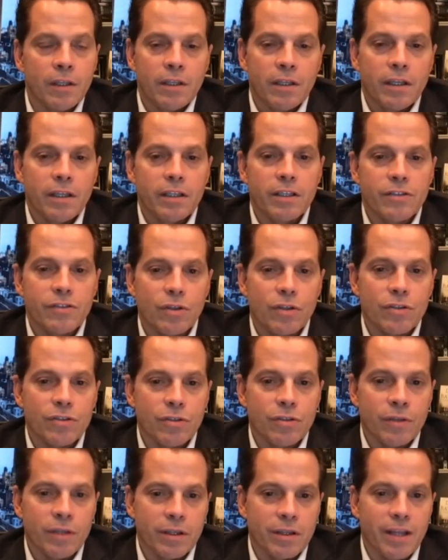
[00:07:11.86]
And it's
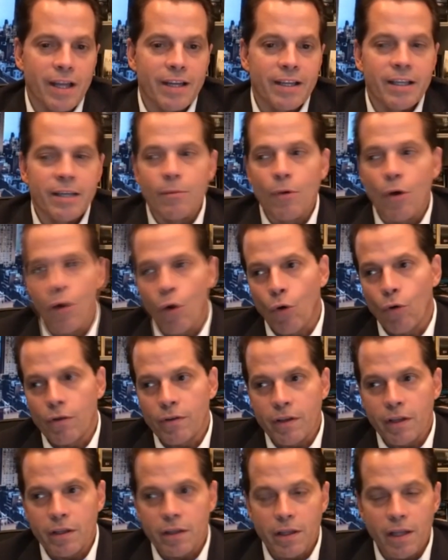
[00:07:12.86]
also led them
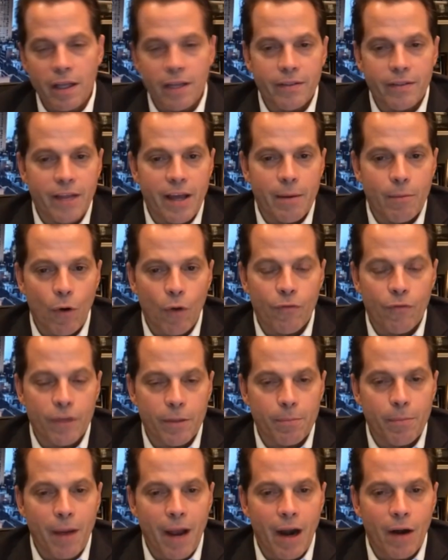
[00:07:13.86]
over
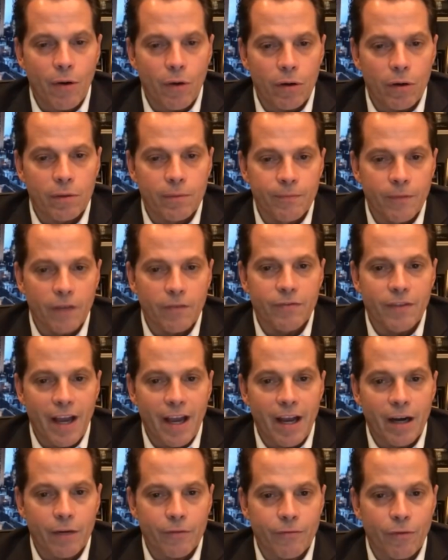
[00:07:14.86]
the barrel of
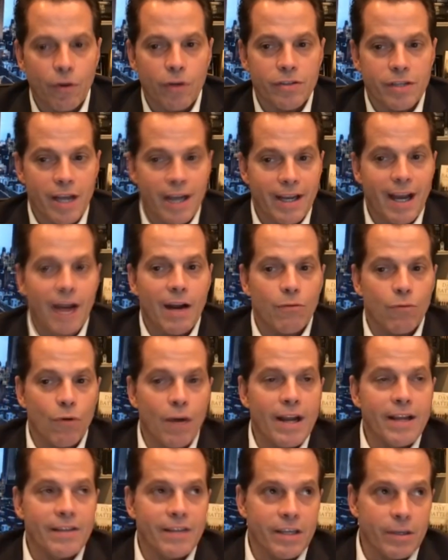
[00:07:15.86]
Niagara Falls. I got
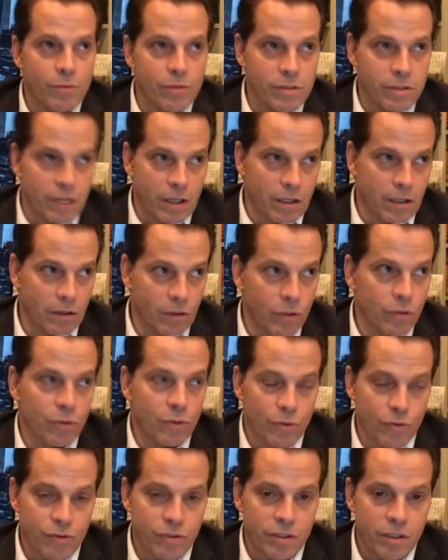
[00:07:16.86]
right that he was going to
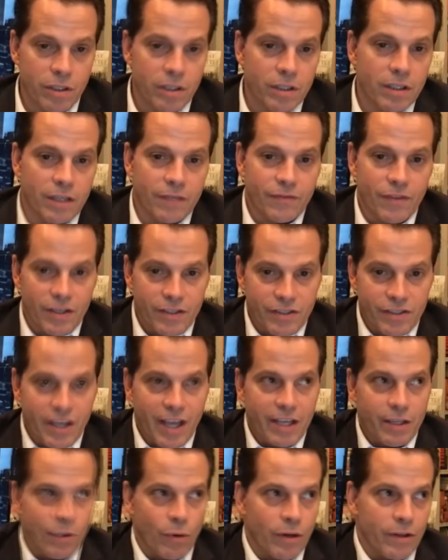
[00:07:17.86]
lose if they
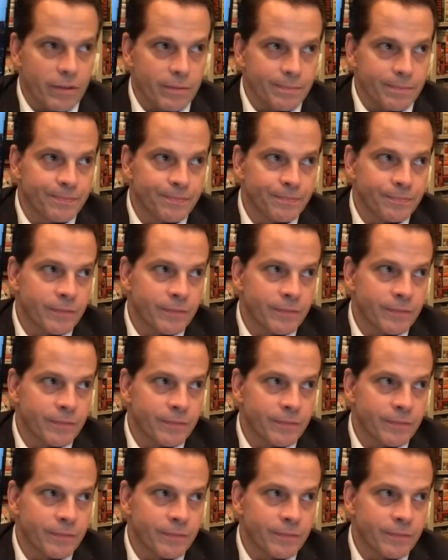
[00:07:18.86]
stayed with him.